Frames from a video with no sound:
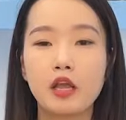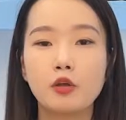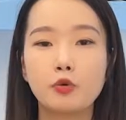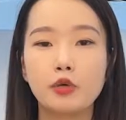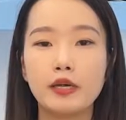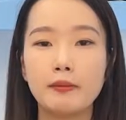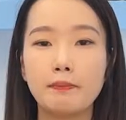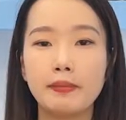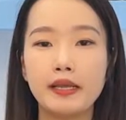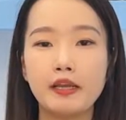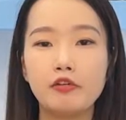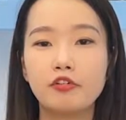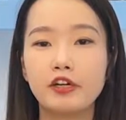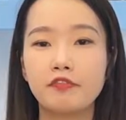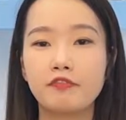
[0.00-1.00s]

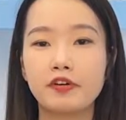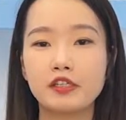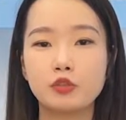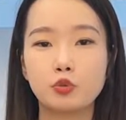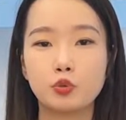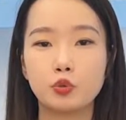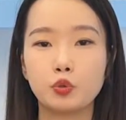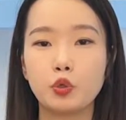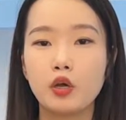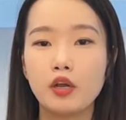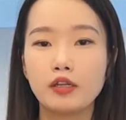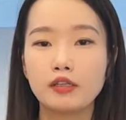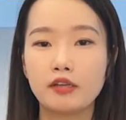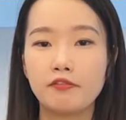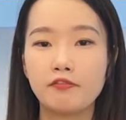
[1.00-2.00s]
3B refers to
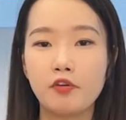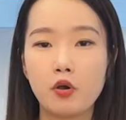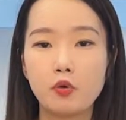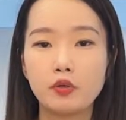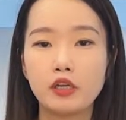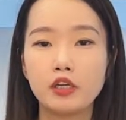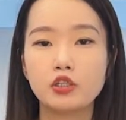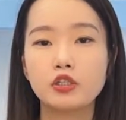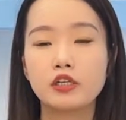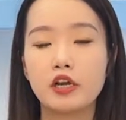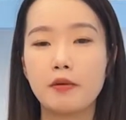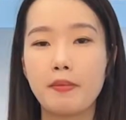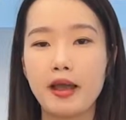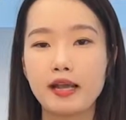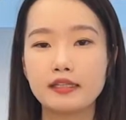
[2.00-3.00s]
the voltage,
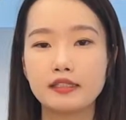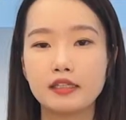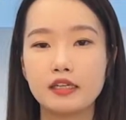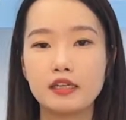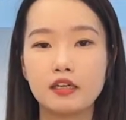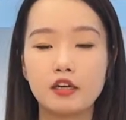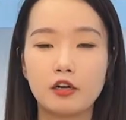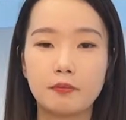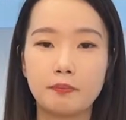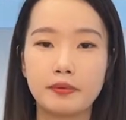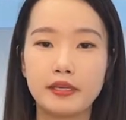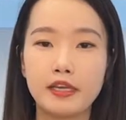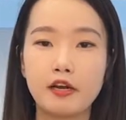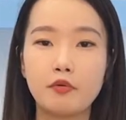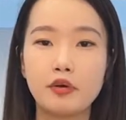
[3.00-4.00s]
capacity,
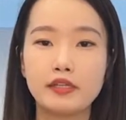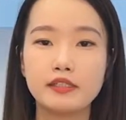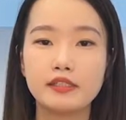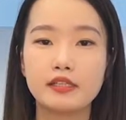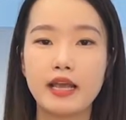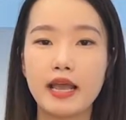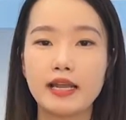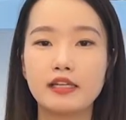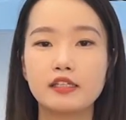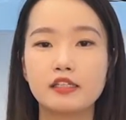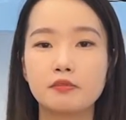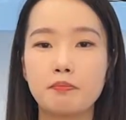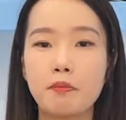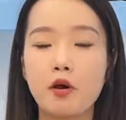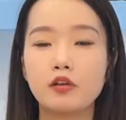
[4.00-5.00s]
appearance, and
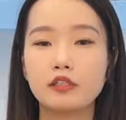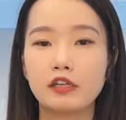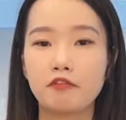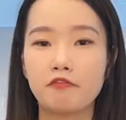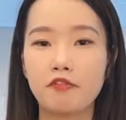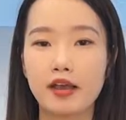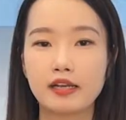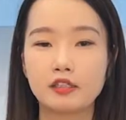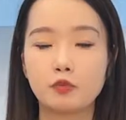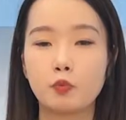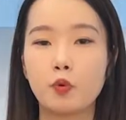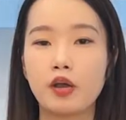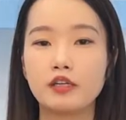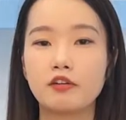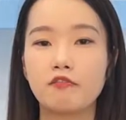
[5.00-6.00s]
small defects
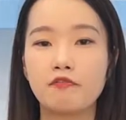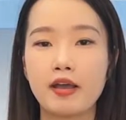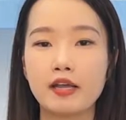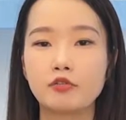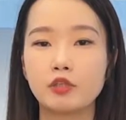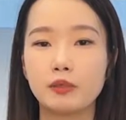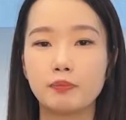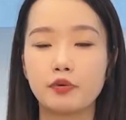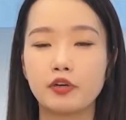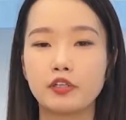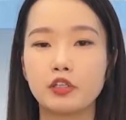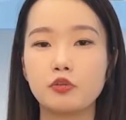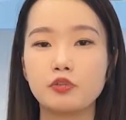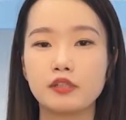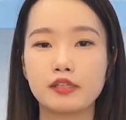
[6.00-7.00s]
while the battery
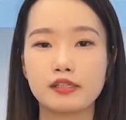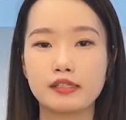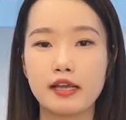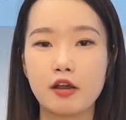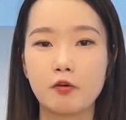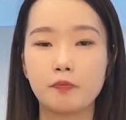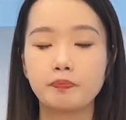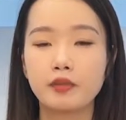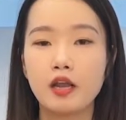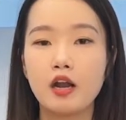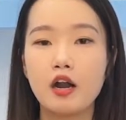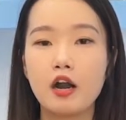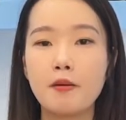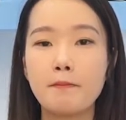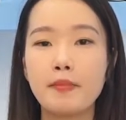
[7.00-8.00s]
produces the cell.
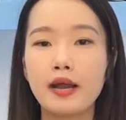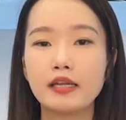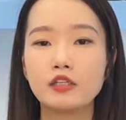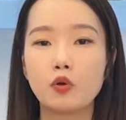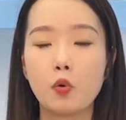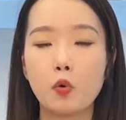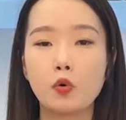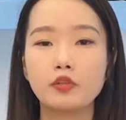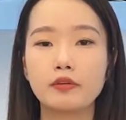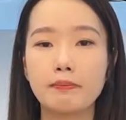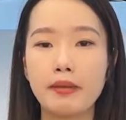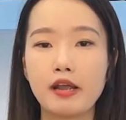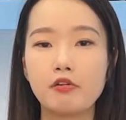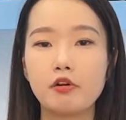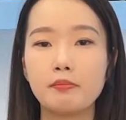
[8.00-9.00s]
Among all the
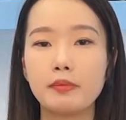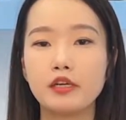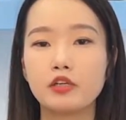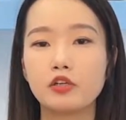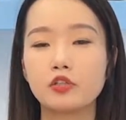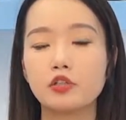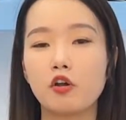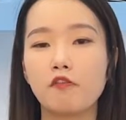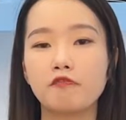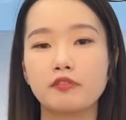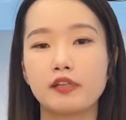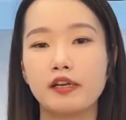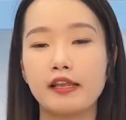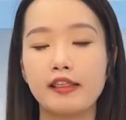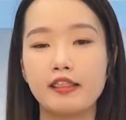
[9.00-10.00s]
parameters of
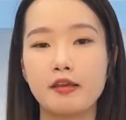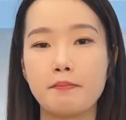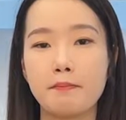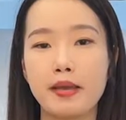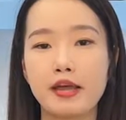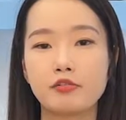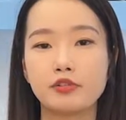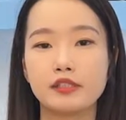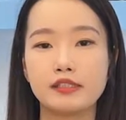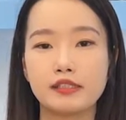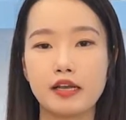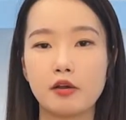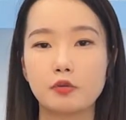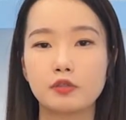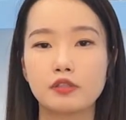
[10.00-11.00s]
the lithium battery
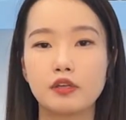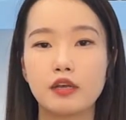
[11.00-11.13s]
cells,